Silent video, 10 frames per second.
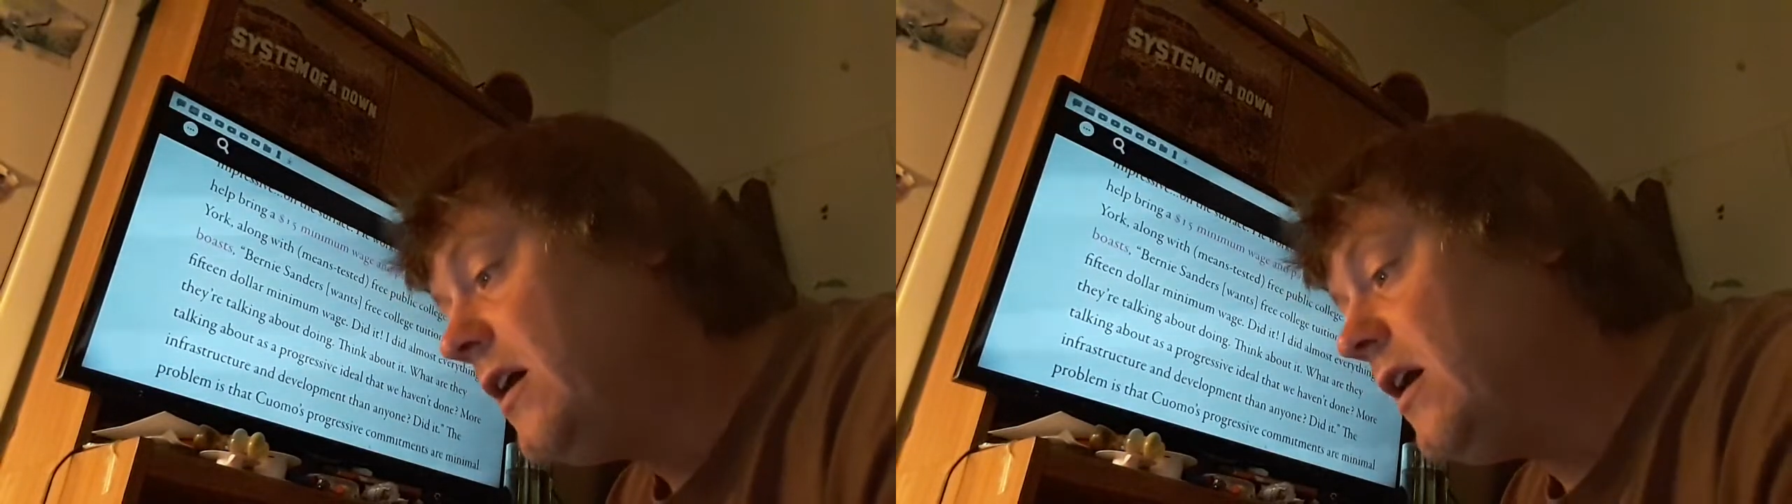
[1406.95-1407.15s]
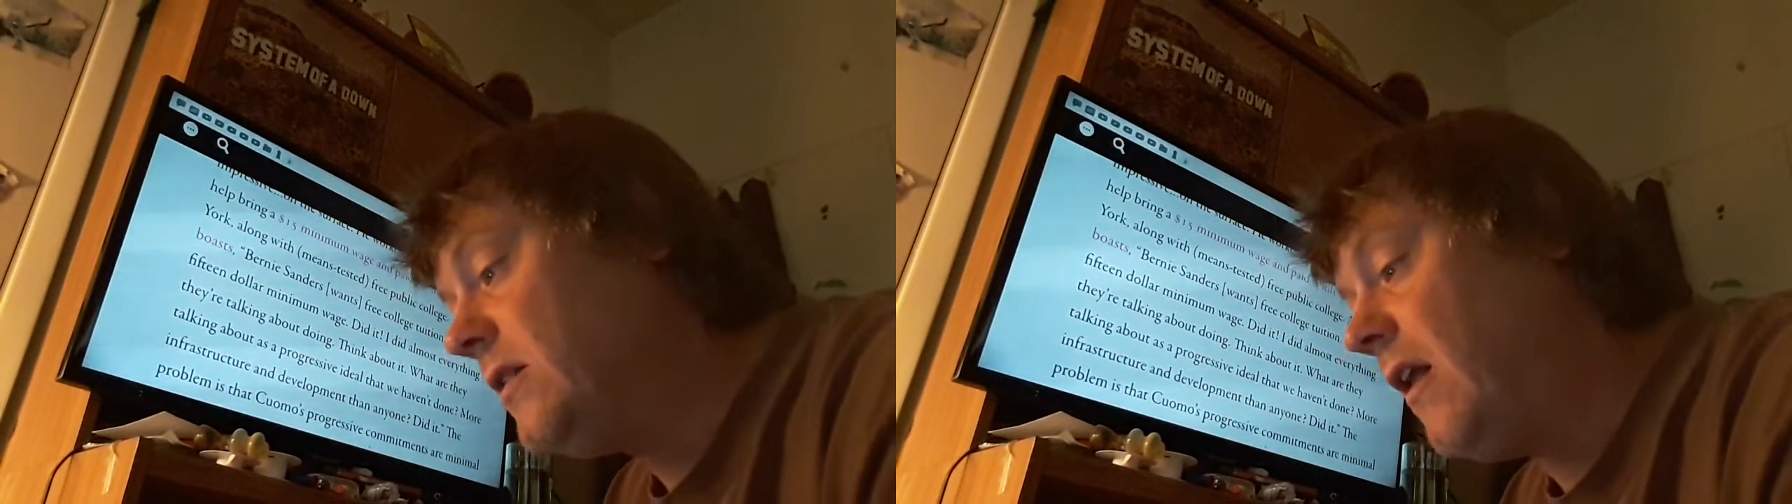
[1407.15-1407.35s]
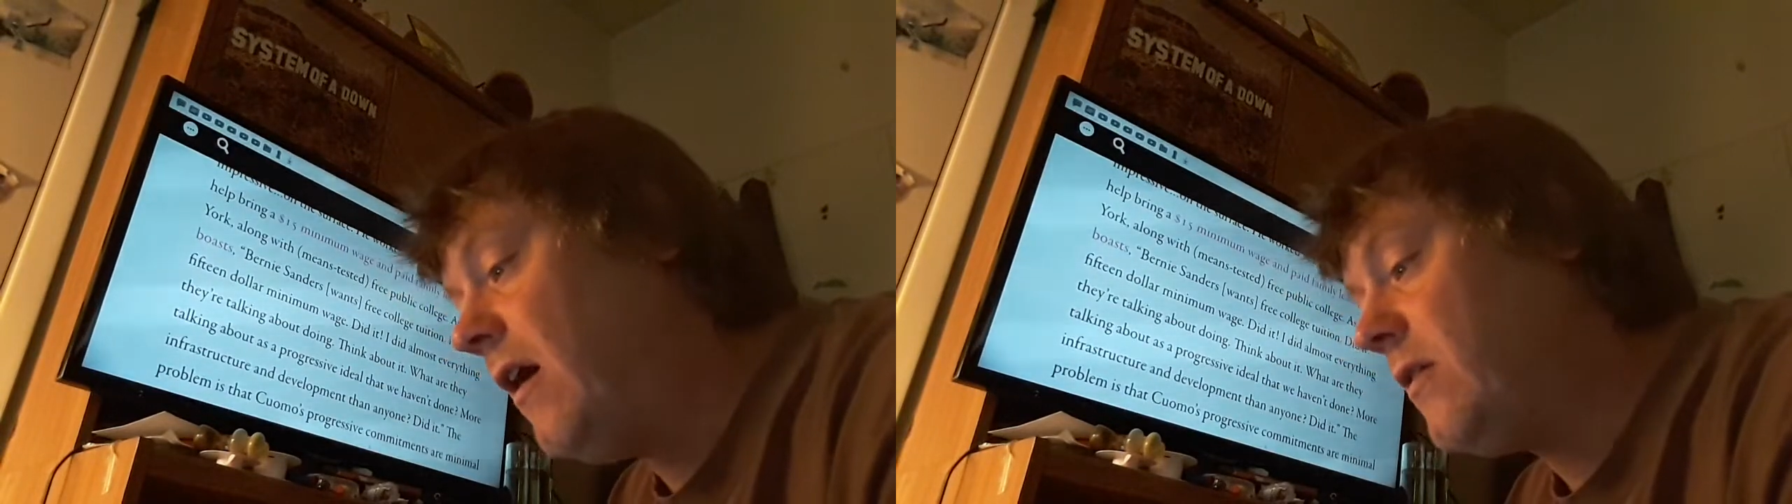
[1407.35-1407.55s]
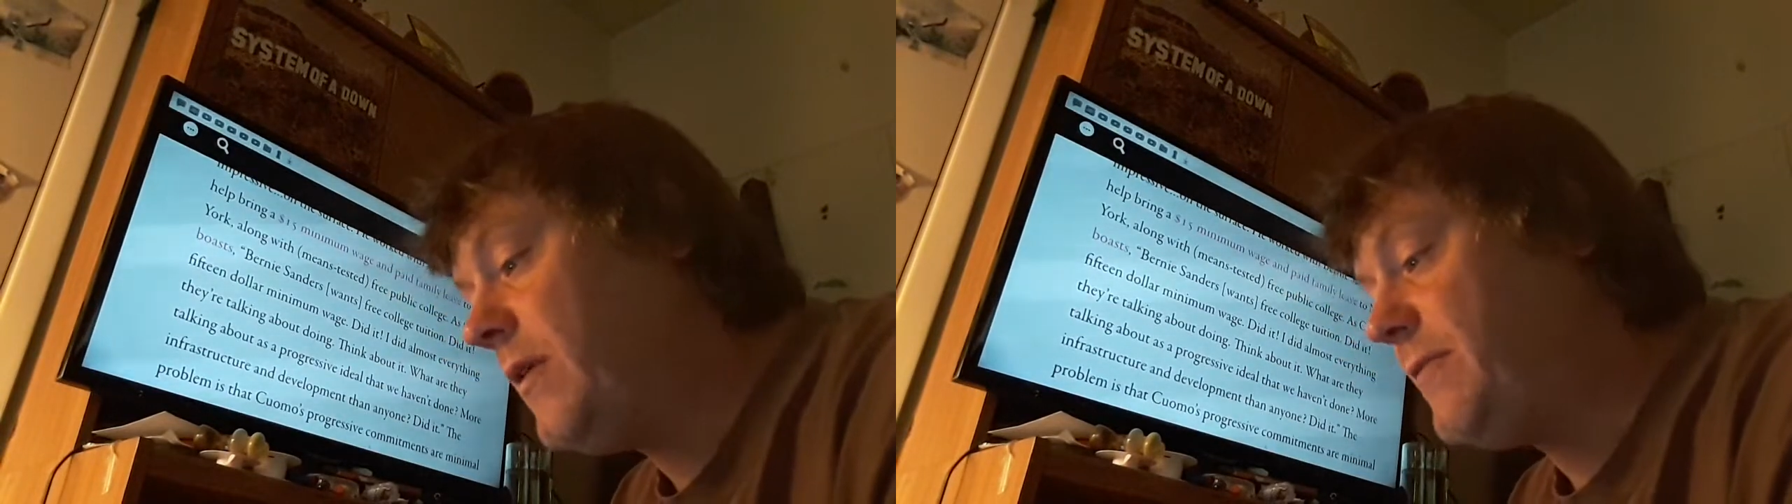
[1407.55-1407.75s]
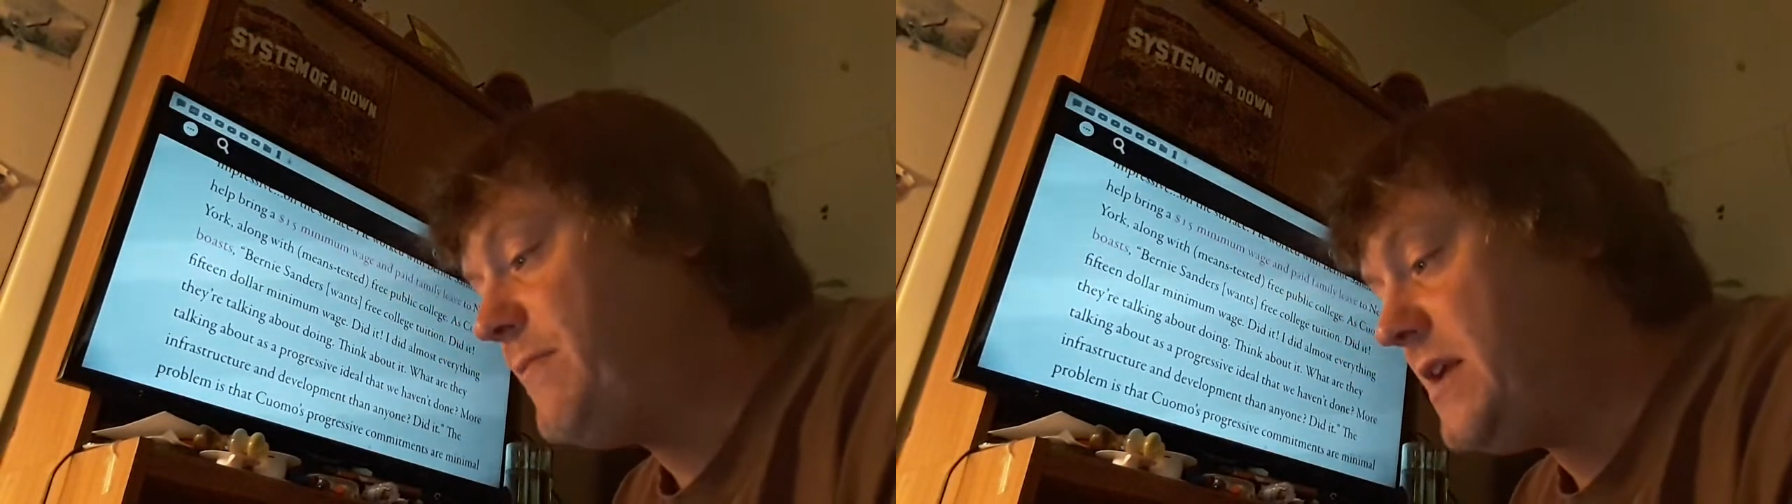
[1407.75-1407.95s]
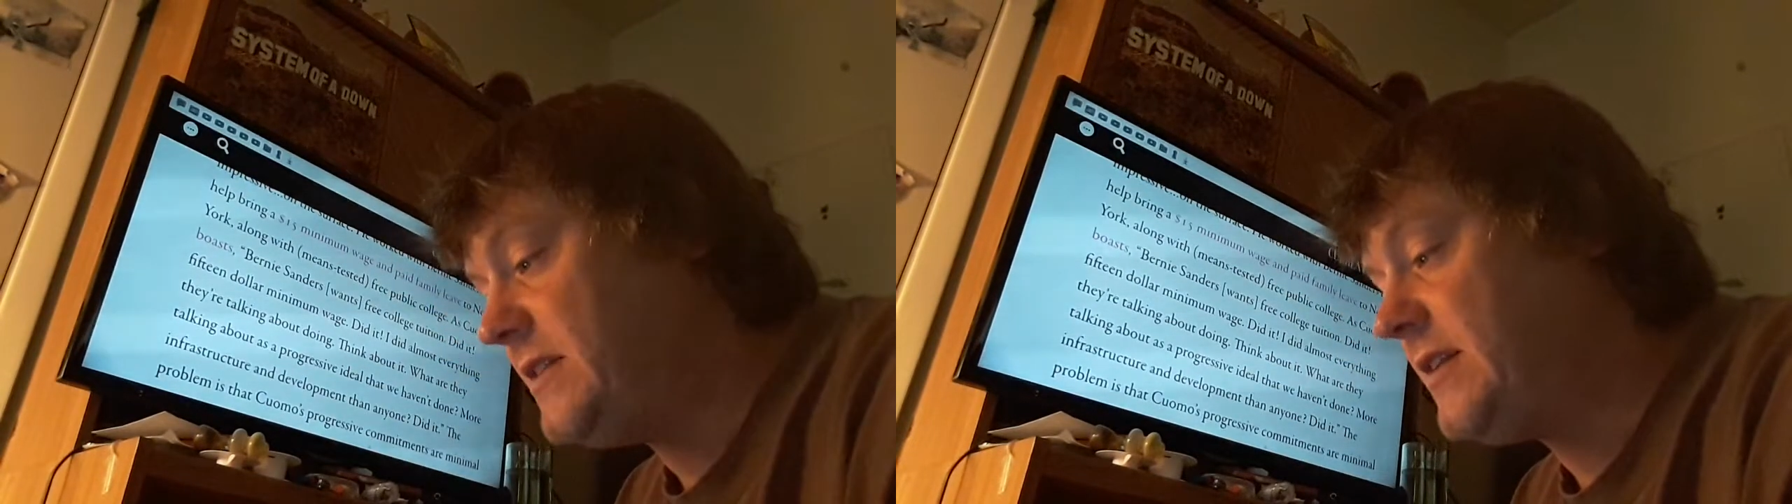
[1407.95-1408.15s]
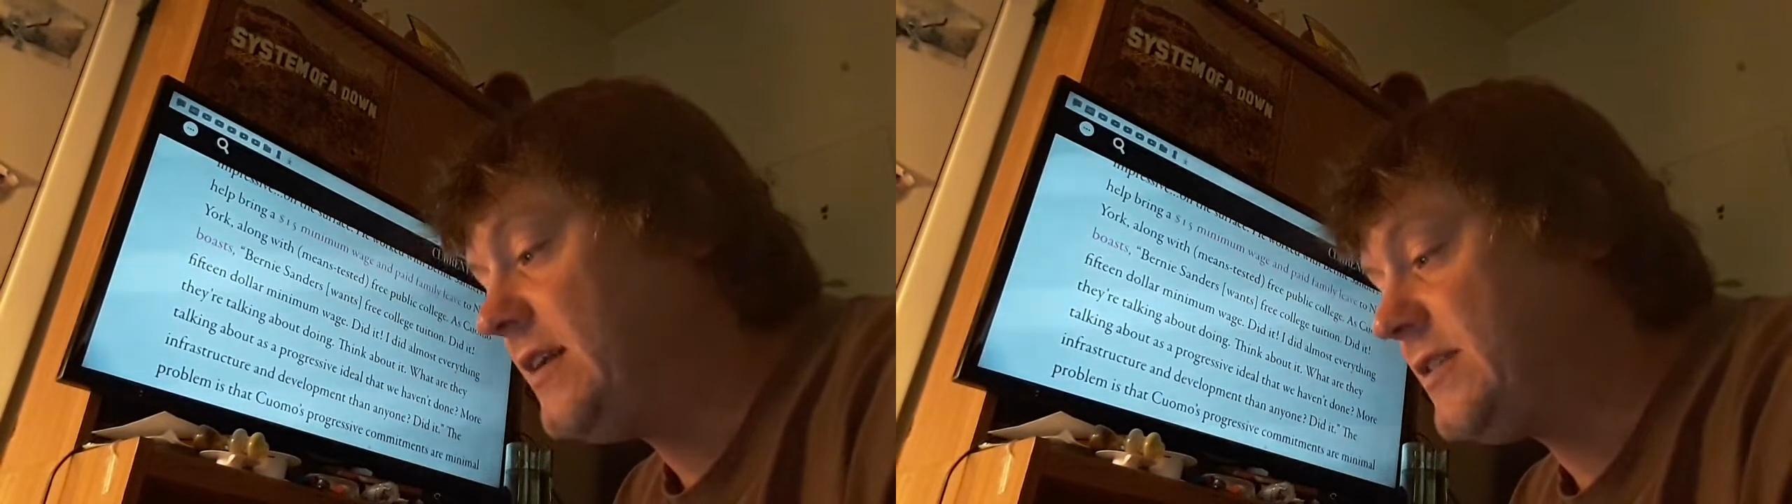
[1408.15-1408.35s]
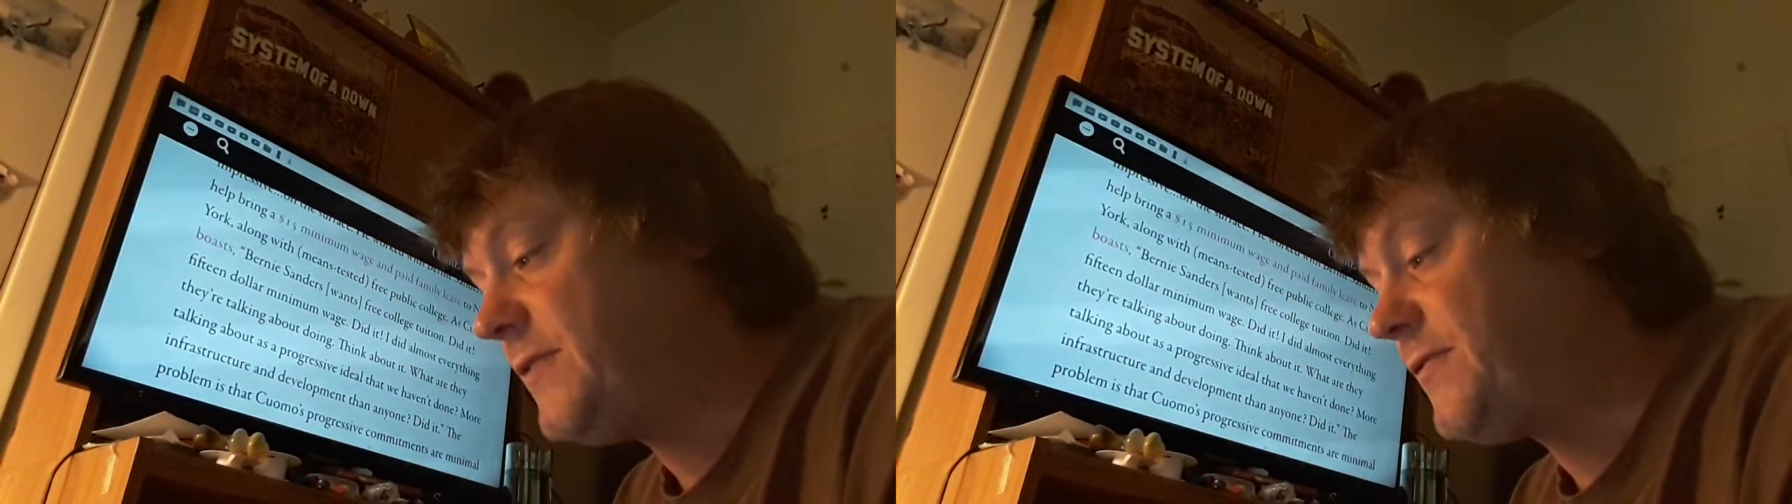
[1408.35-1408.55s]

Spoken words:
along with means-tested